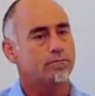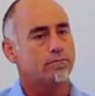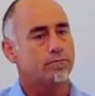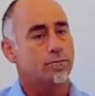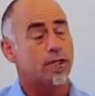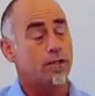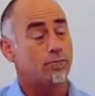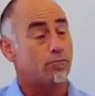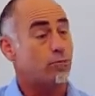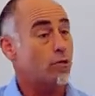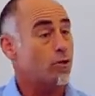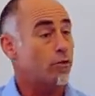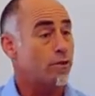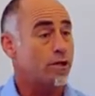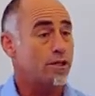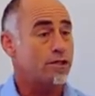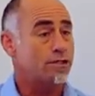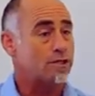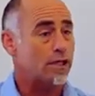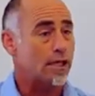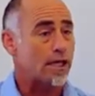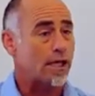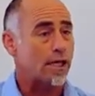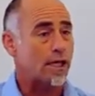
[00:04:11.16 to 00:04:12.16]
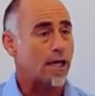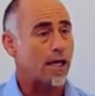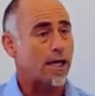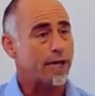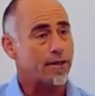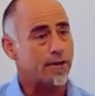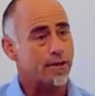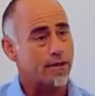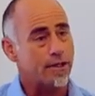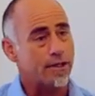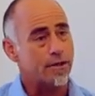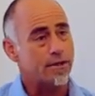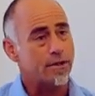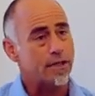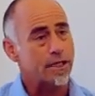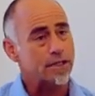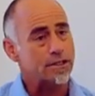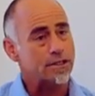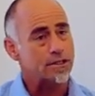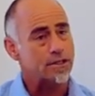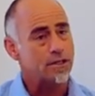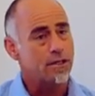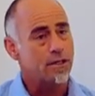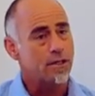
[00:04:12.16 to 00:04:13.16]
the employees that are underneath
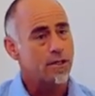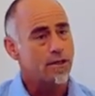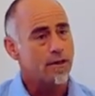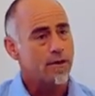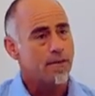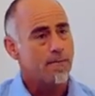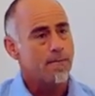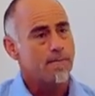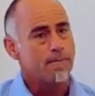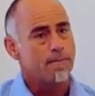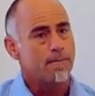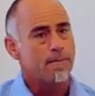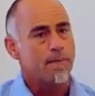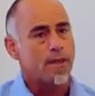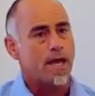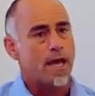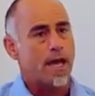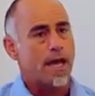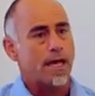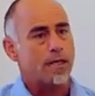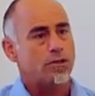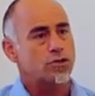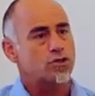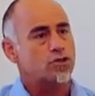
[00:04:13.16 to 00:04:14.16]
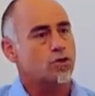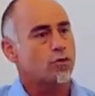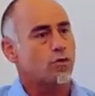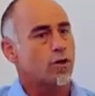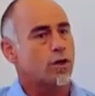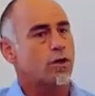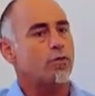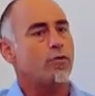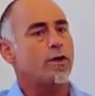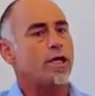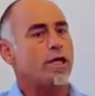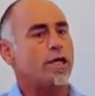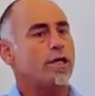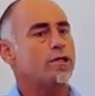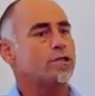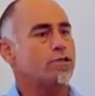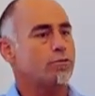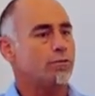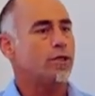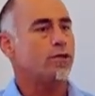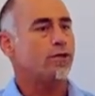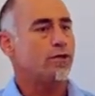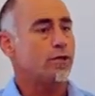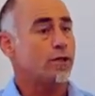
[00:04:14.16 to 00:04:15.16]
us. And so what do we need
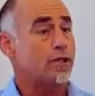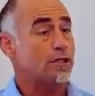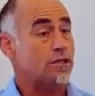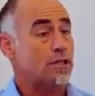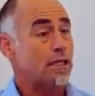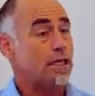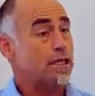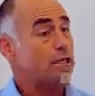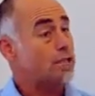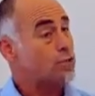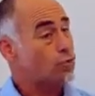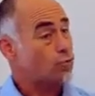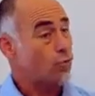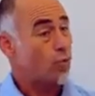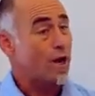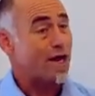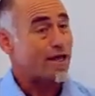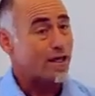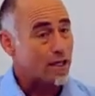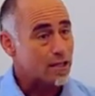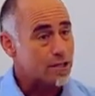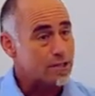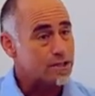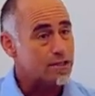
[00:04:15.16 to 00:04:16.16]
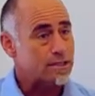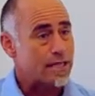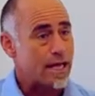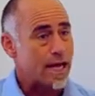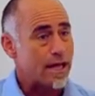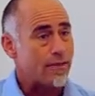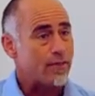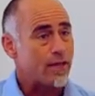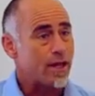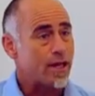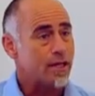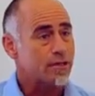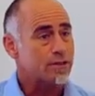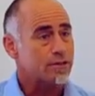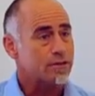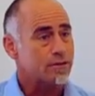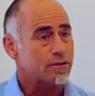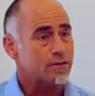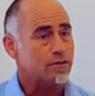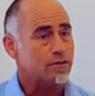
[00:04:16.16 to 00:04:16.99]
to be doing as leaders? One, understand that